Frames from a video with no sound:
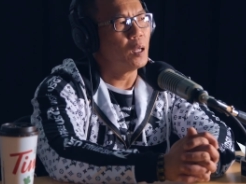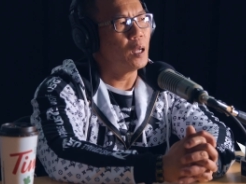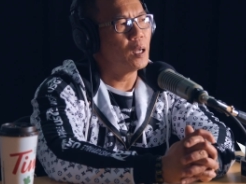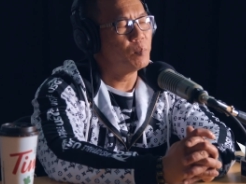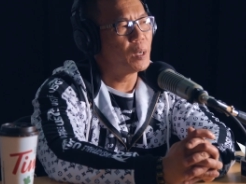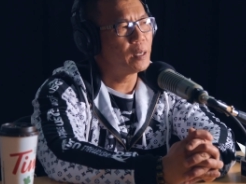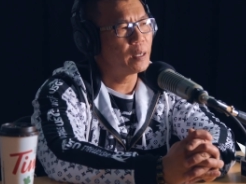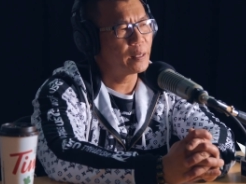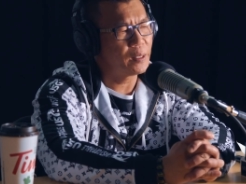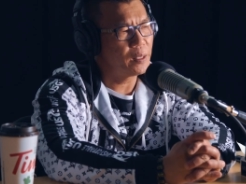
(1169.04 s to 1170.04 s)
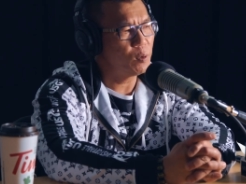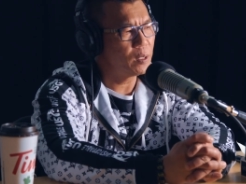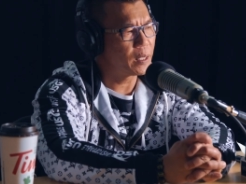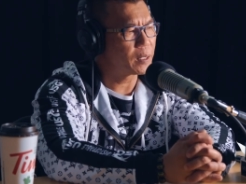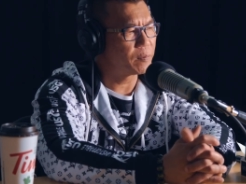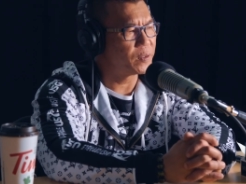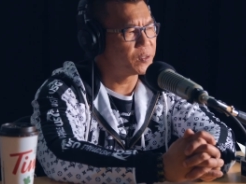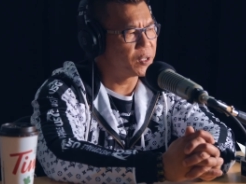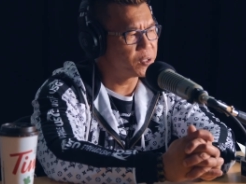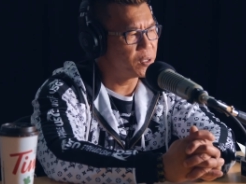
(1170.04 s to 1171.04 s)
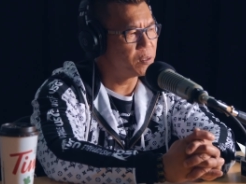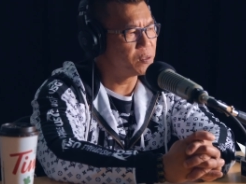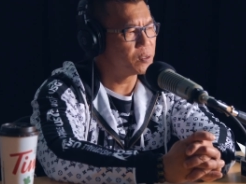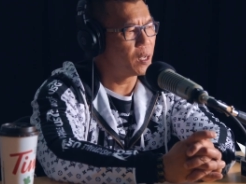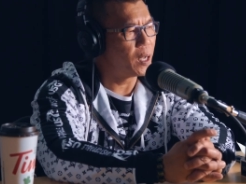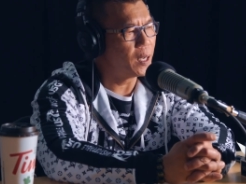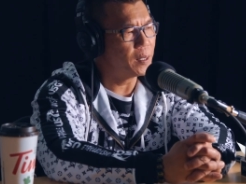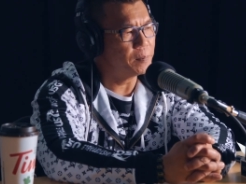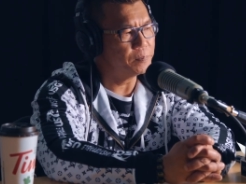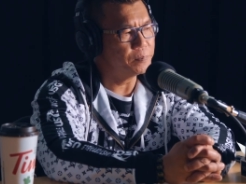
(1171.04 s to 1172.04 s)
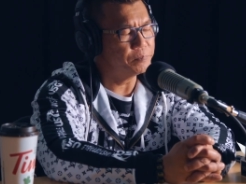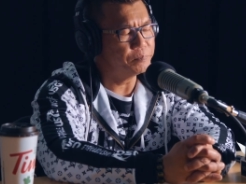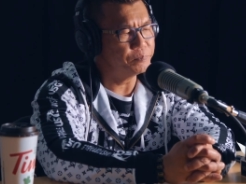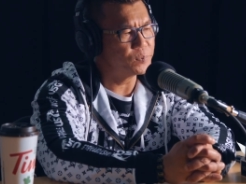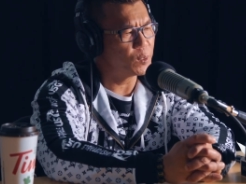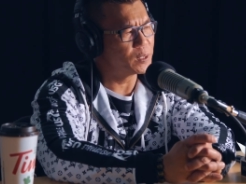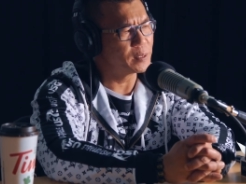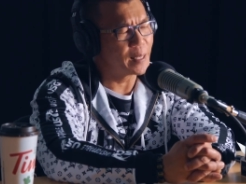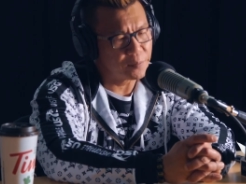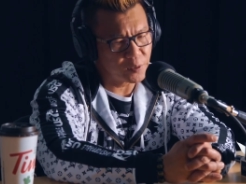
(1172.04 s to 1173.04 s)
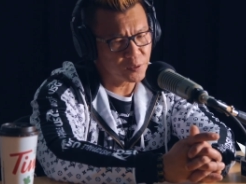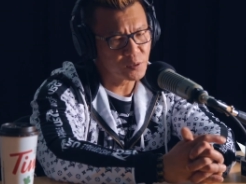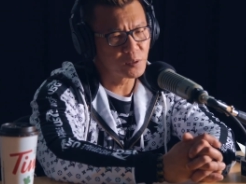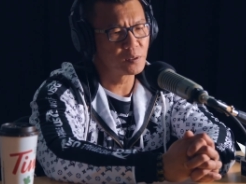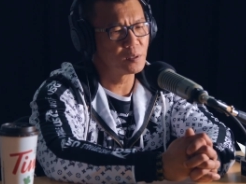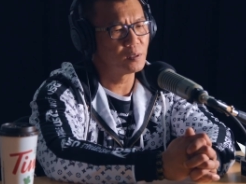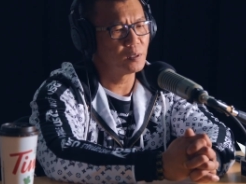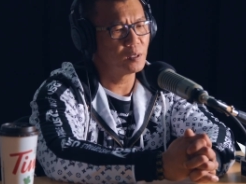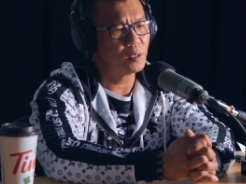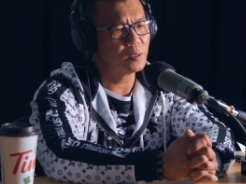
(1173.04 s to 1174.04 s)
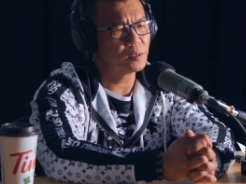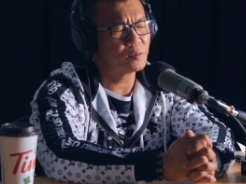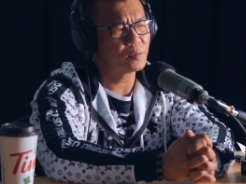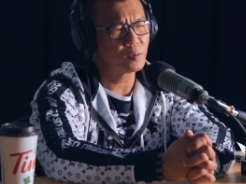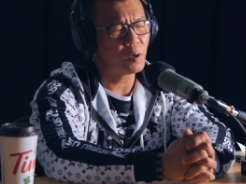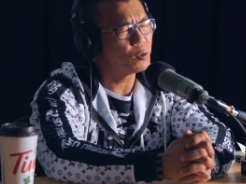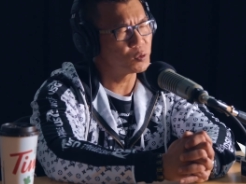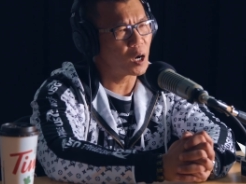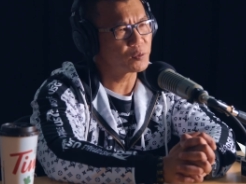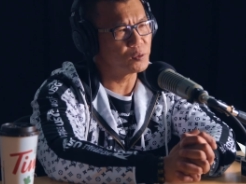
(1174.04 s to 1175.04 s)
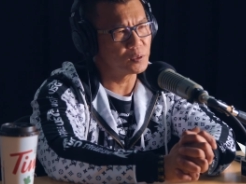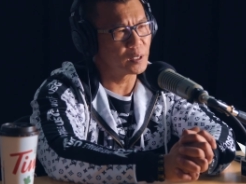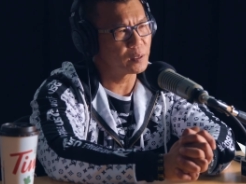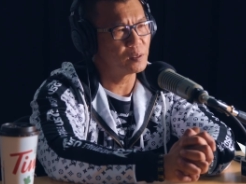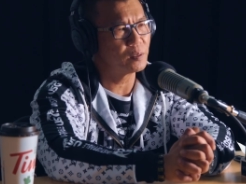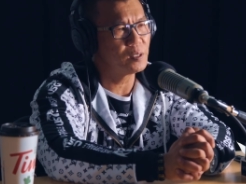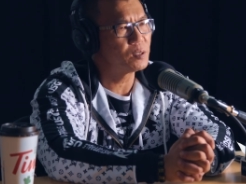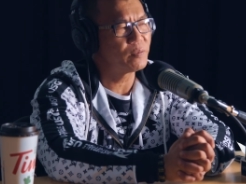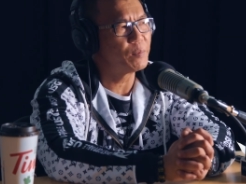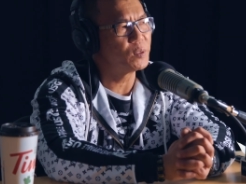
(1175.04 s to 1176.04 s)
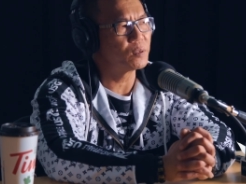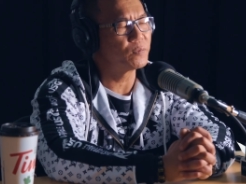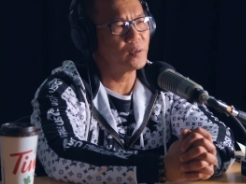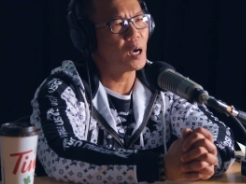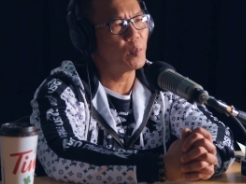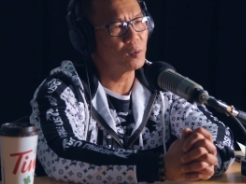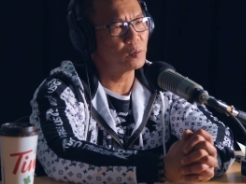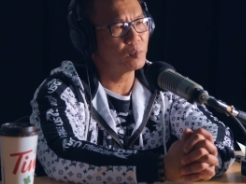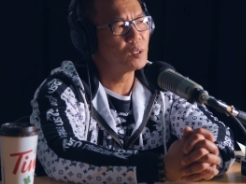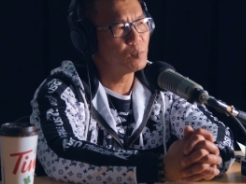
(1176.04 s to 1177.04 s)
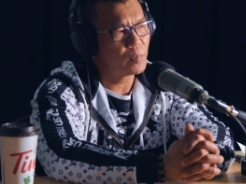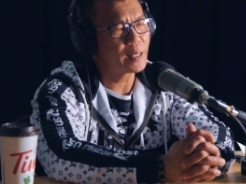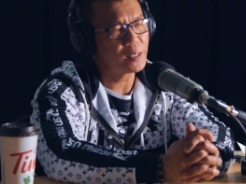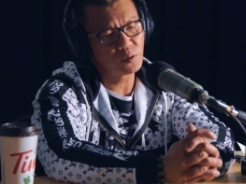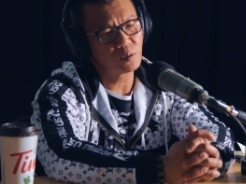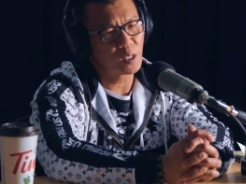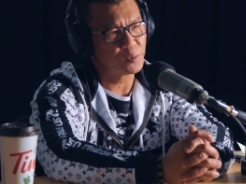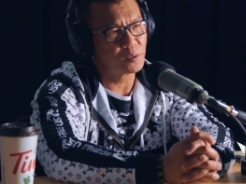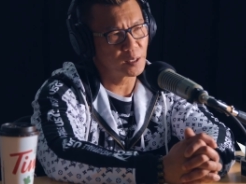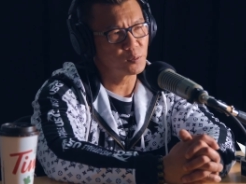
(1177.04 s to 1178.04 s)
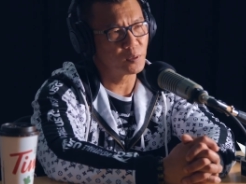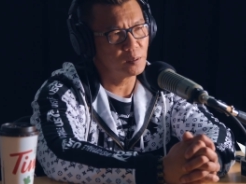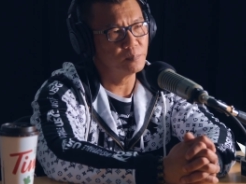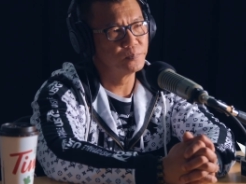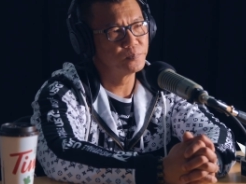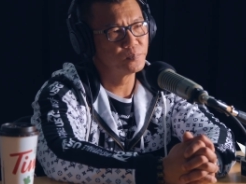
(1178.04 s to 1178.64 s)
I think they were like physicians. There was a dentist. They're all doctors. Like these families are phenomenal. My dad still keeps in touch with them.